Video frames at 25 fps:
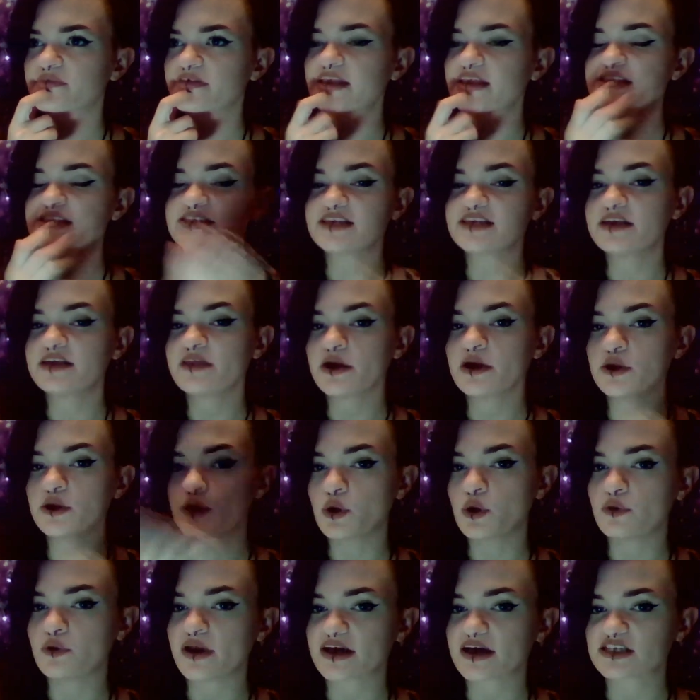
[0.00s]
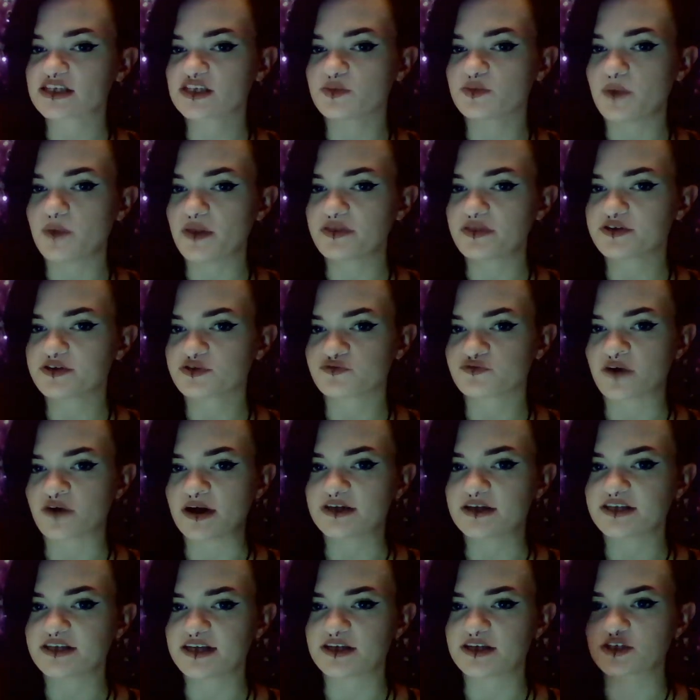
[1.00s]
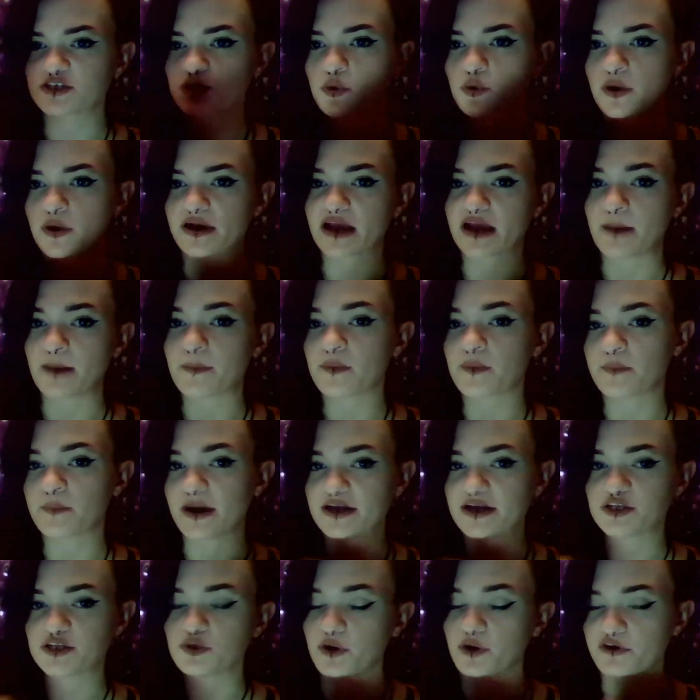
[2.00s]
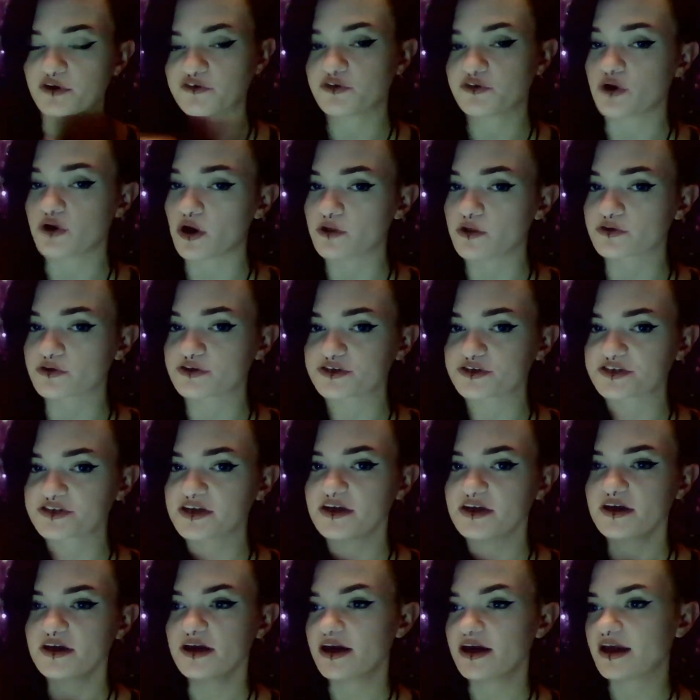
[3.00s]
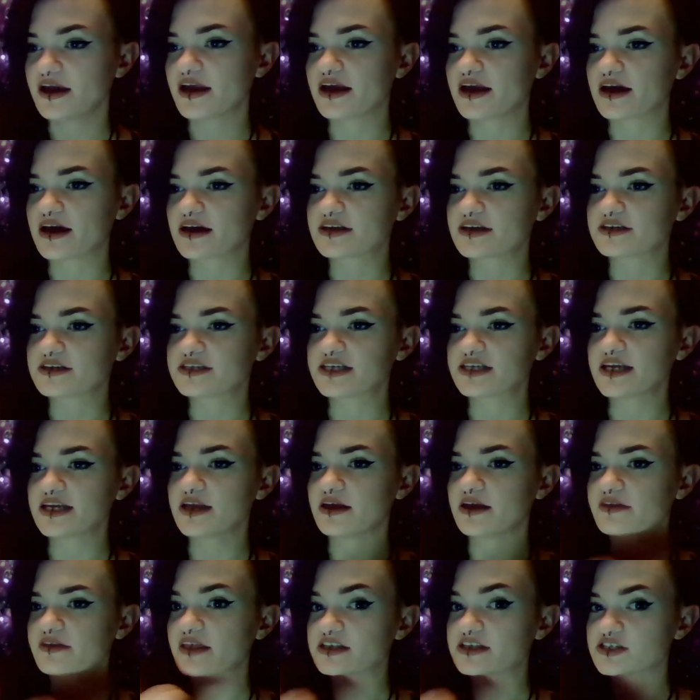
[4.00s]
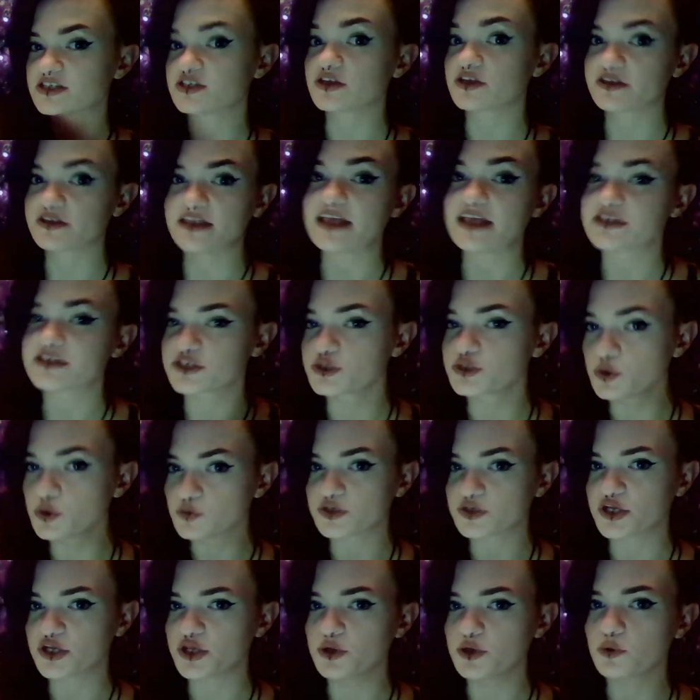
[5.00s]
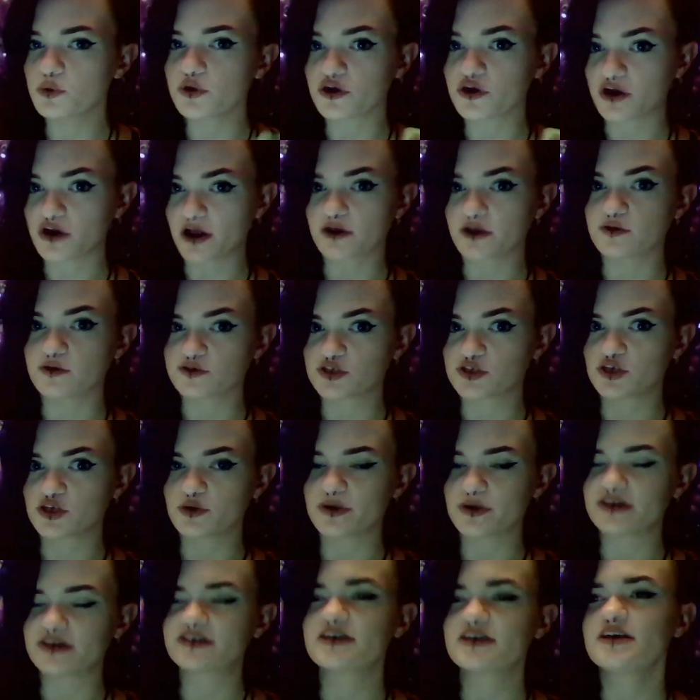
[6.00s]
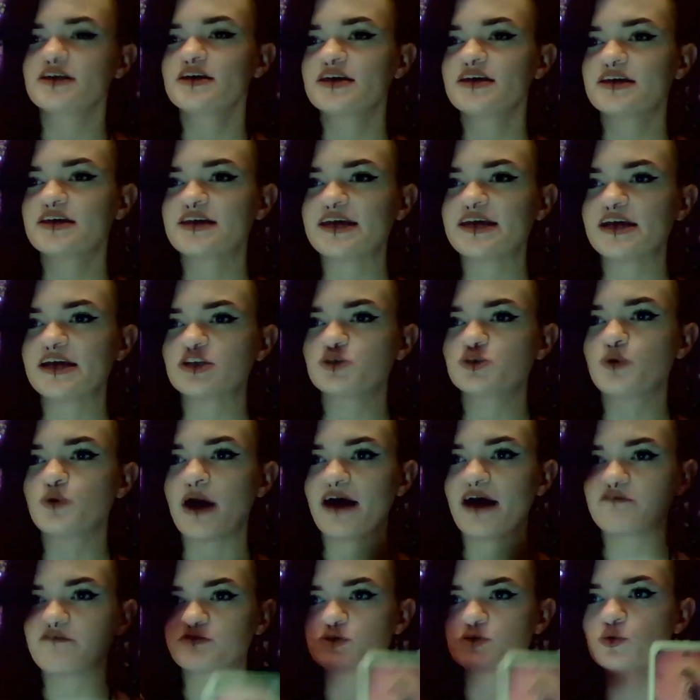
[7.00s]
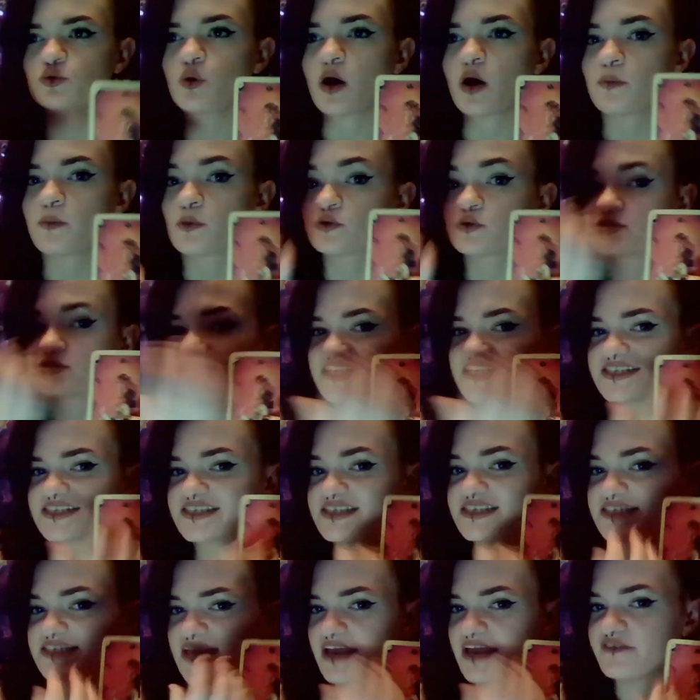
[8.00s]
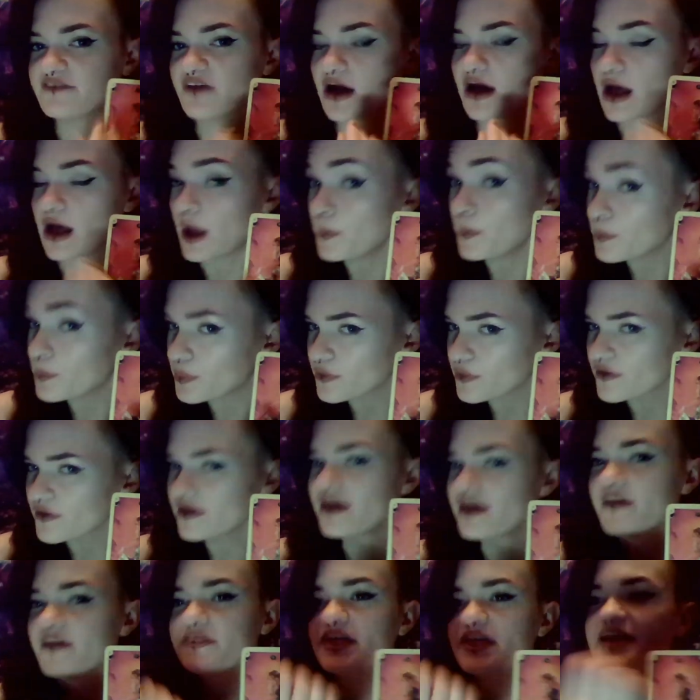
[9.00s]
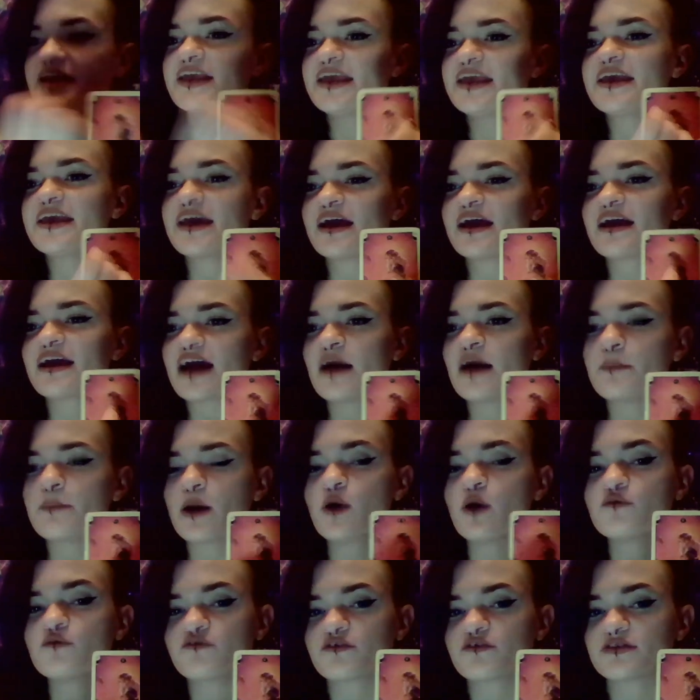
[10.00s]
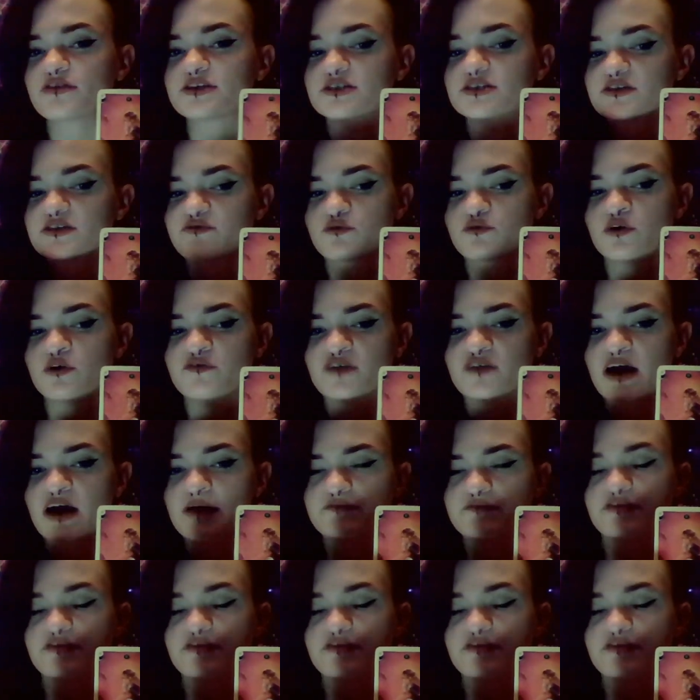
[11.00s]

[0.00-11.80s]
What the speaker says: let's say that, you know, next month's rent is going up by $200, and that's new to you, you're not used to it, and you have to almost save up, that he can come out for this. The four